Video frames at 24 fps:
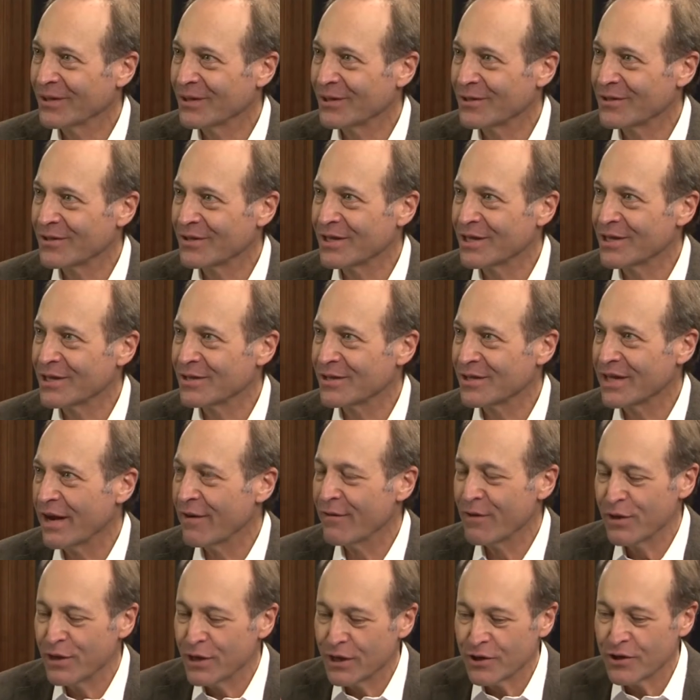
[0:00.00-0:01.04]
There's this,
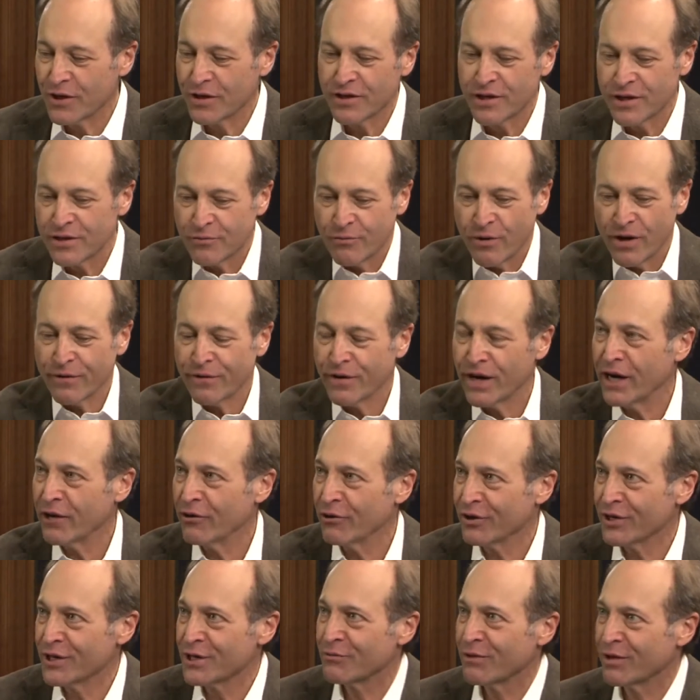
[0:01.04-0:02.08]
everything. This went
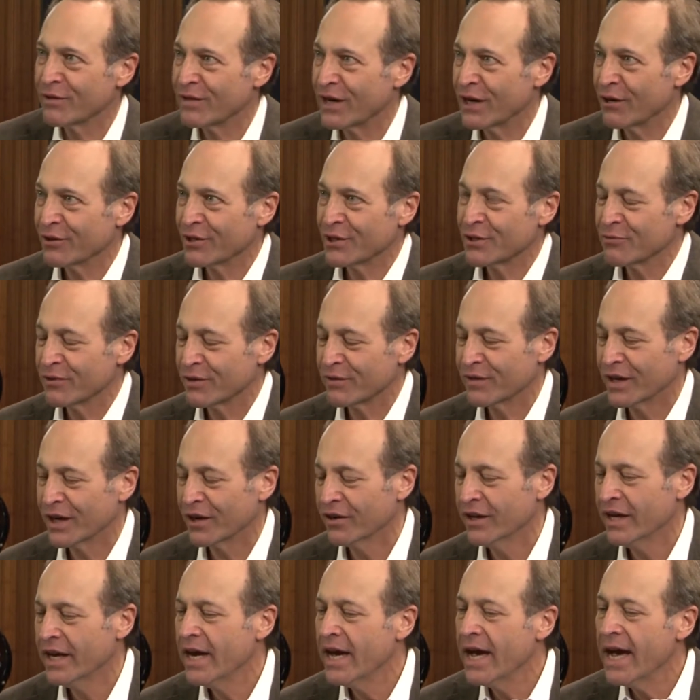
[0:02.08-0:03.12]
viral. This went viral. This went viral.
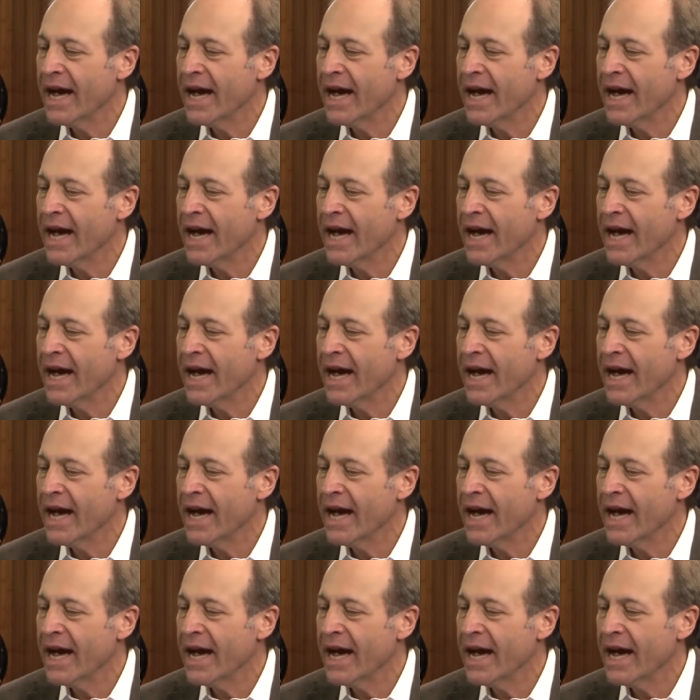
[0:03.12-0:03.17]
